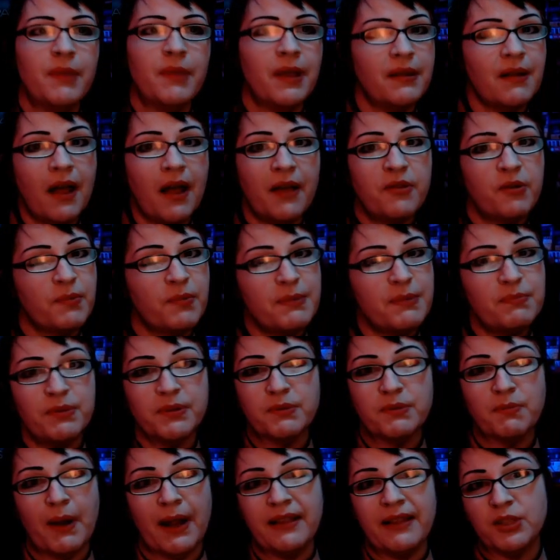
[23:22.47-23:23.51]
Other people's
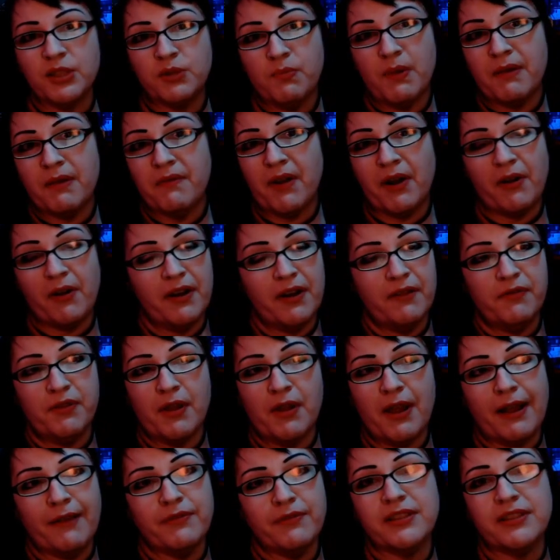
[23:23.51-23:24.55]
mileage may vary if you
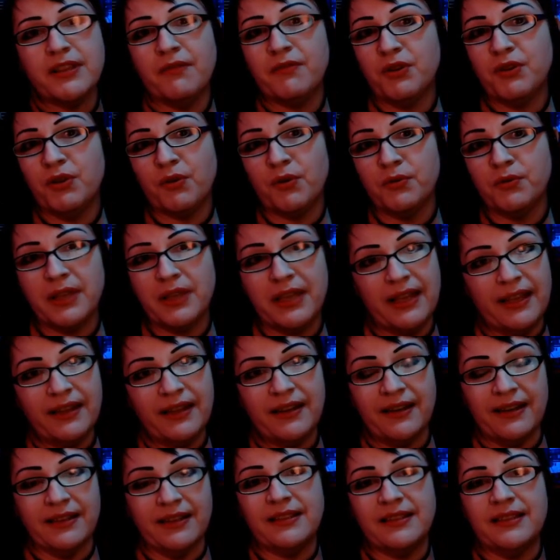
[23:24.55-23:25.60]
have a 7-year-old kid
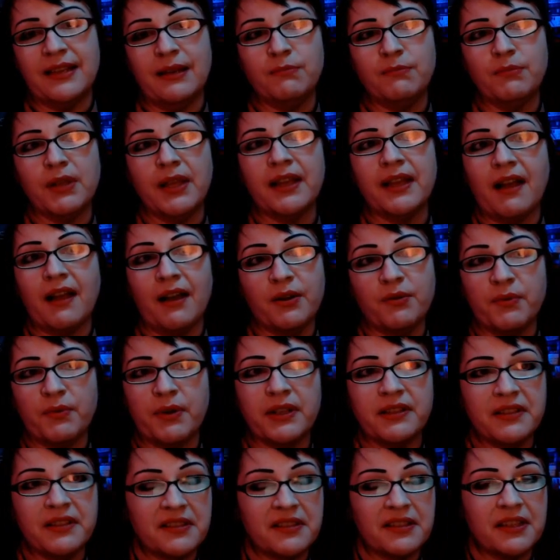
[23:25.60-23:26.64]
and it seemed like
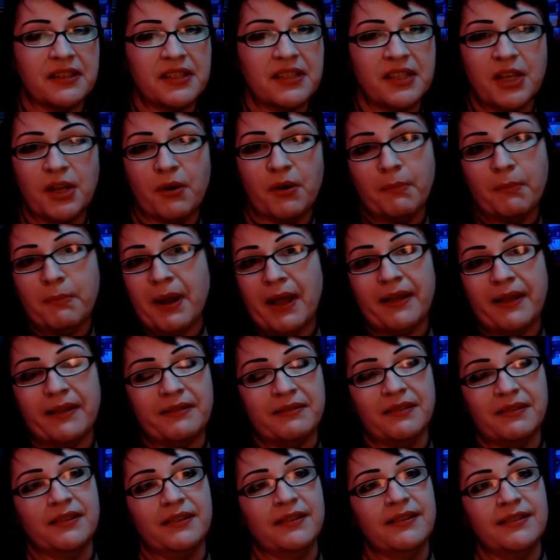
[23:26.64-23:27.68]
unrealistic to you. I'm not
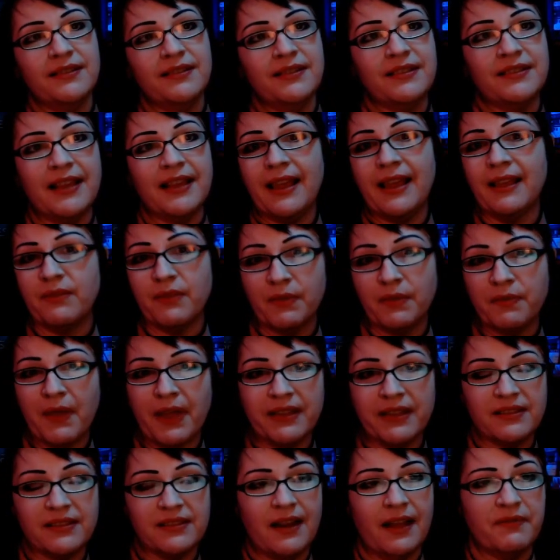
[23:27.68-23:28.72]
saying that
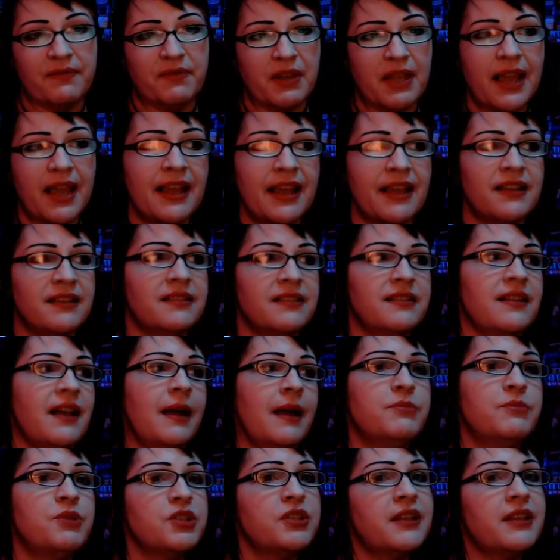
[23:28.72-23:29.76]
that's not the case.
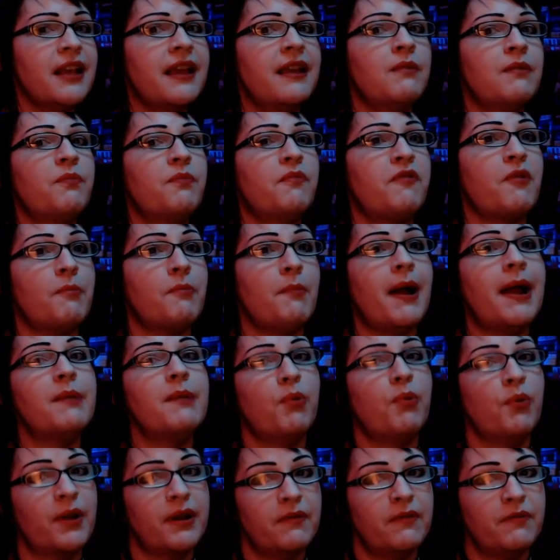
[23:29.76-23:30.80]
I'm just saying from my
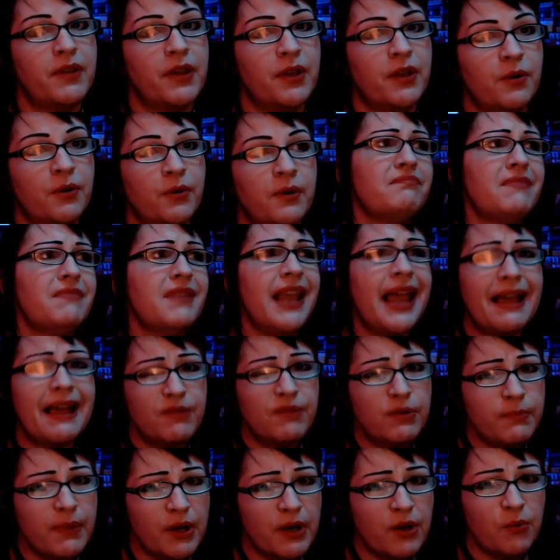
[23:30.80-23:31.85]
point of view,
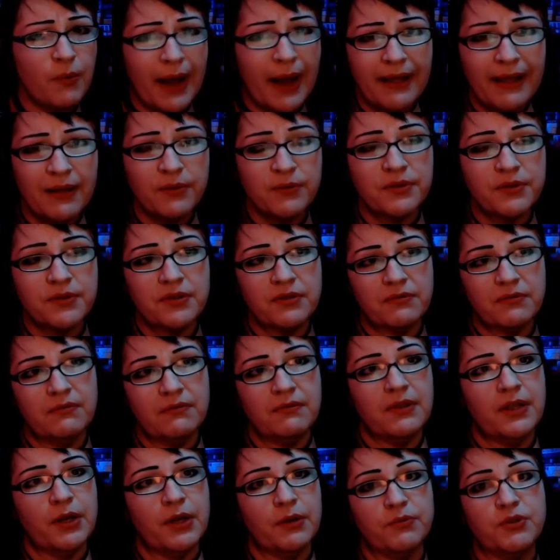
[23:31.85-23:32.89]
having been around,
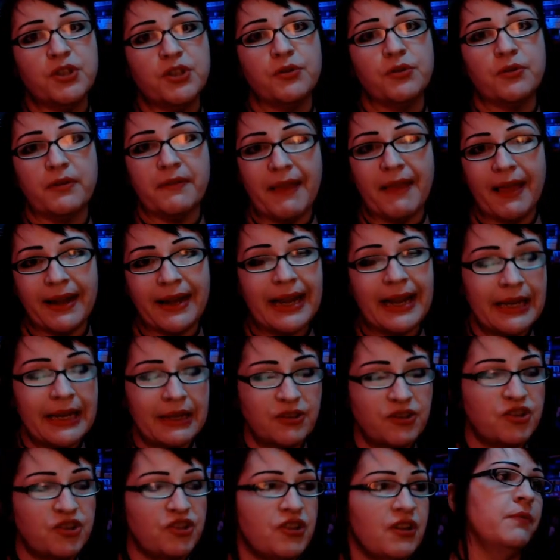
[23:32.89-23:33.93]
you know, children that
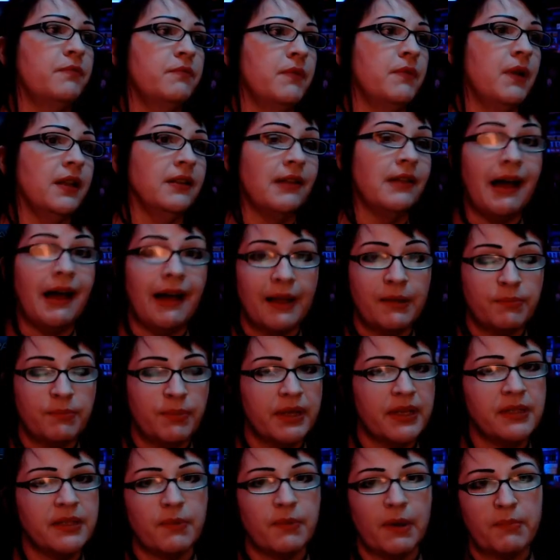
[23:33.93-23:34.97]
age a lot,
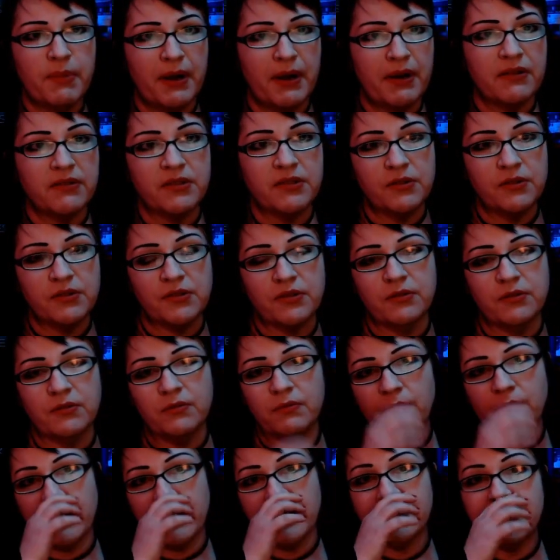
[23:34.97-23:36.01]
because my parents used
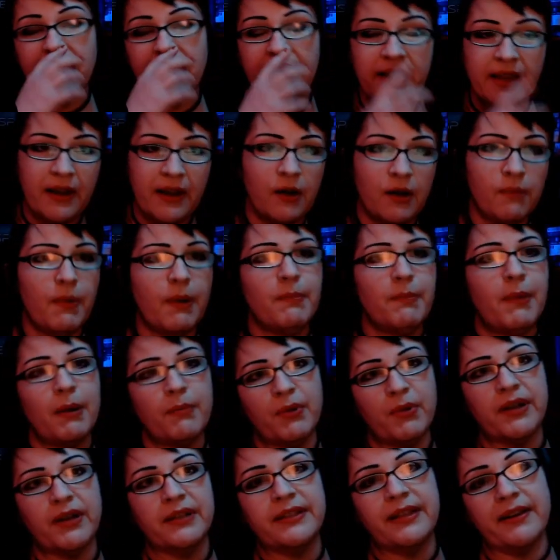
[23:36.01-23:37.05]
to run a daycare, my
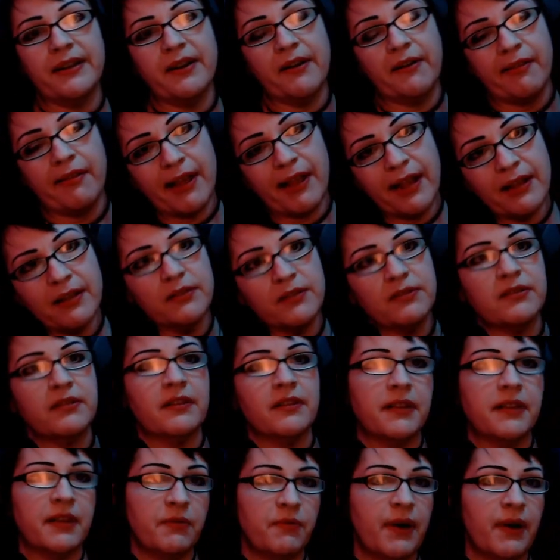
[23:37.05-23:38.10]
mom ran a daycare to the house,
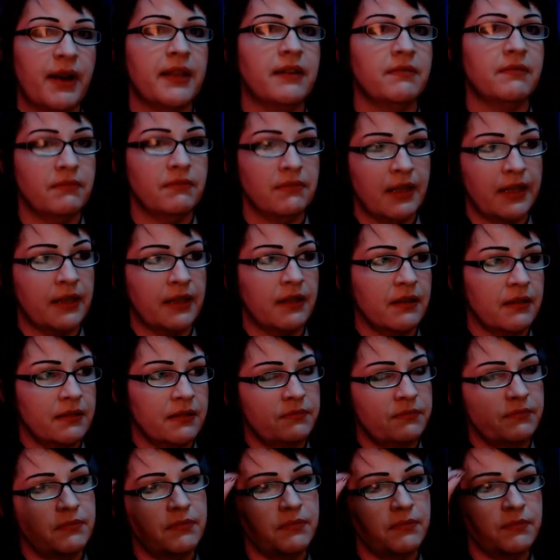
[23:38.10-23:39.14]
and then they ran like
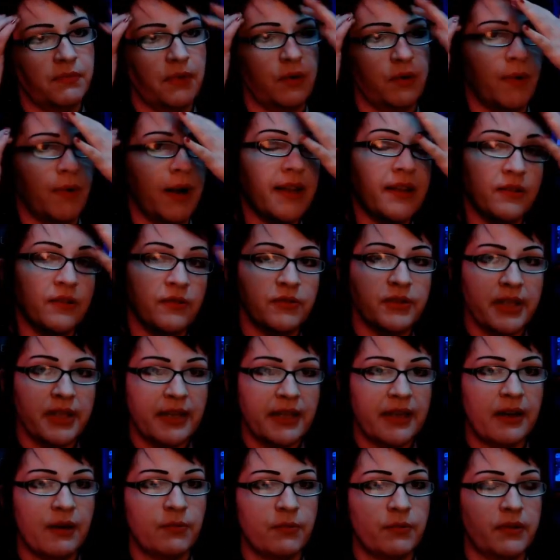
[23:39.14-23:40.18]
a regular
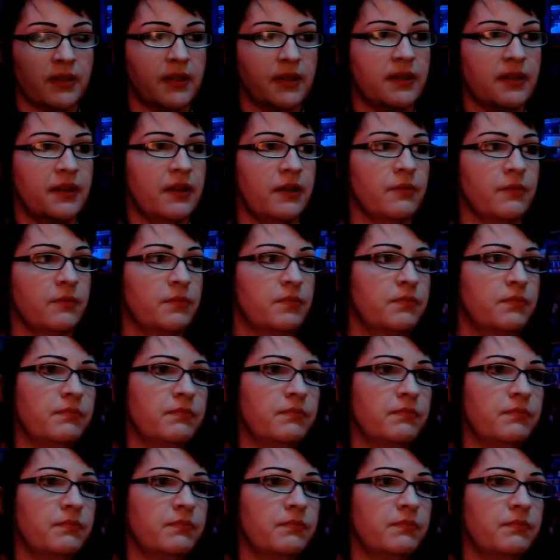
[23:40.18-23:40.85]
daycare with like, you know,